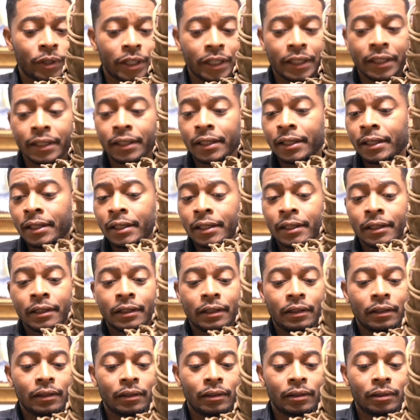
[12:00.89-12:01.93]
way.
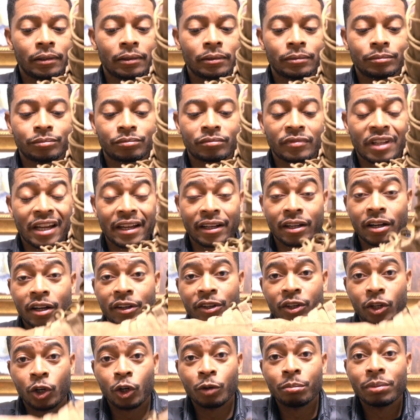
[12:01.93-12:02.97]
I
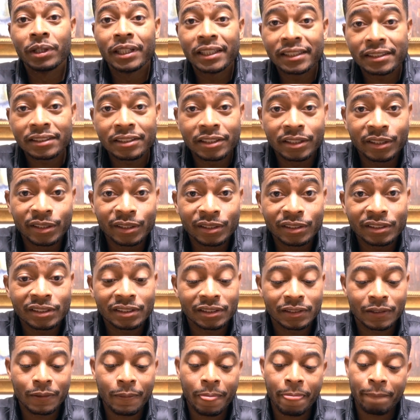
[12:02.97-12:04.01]
got no
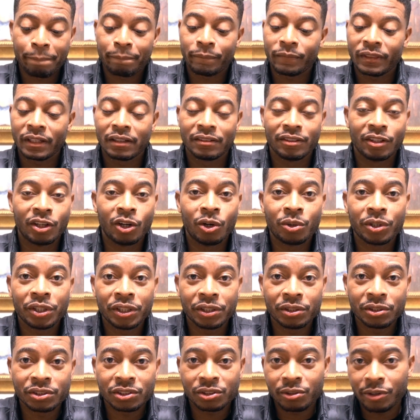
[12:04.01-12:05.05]
blisters, no
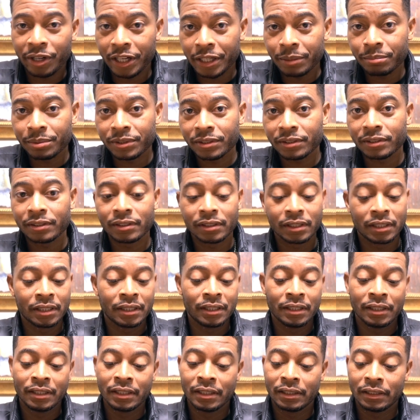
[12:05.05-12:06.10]
heel scrapes,
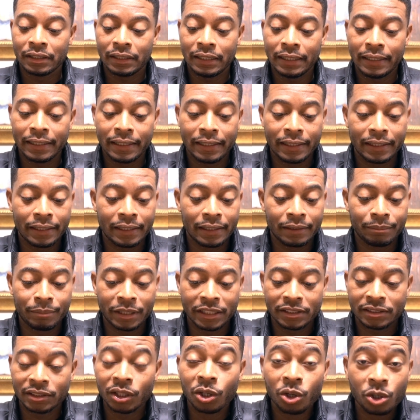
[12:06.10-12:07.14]
and
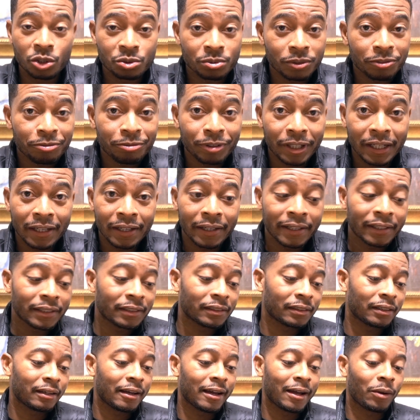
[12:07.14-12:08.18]
my toes were fine.
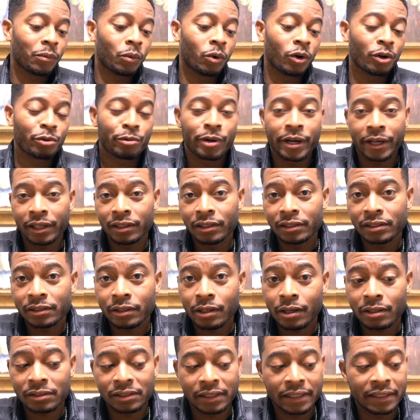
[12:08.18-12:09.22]
I wore regular
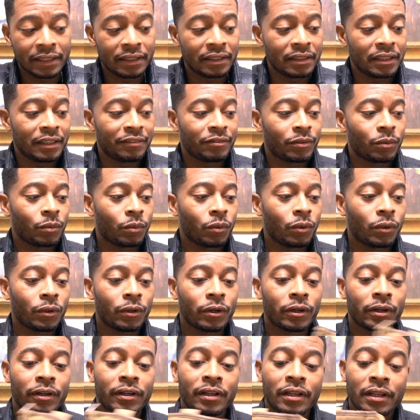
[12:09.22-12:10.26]
socks. I didn't even
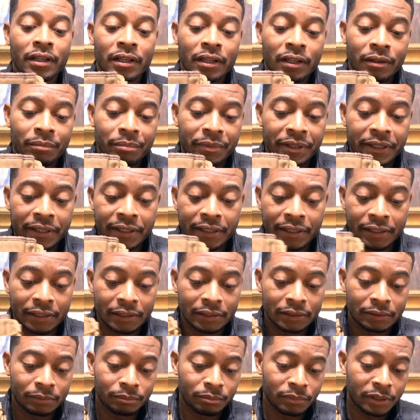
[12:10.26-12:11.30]
wear
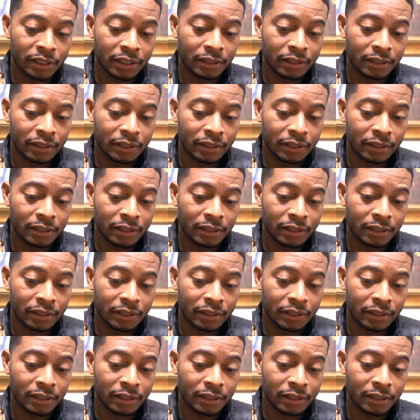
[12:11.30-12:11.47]
my thick